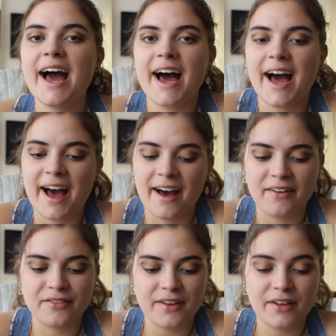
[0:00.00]

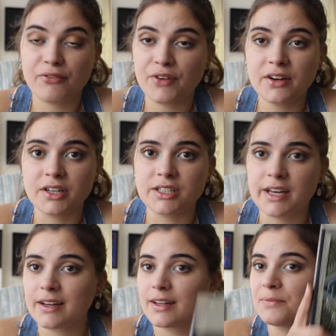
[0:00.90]
have a fairy
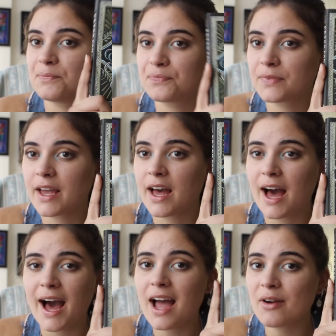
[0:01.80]
tale.
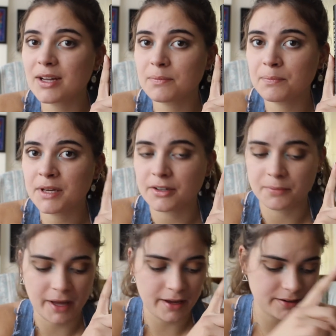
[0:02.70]
I read Peter
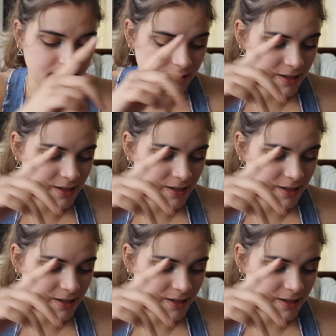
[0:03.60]
Pan.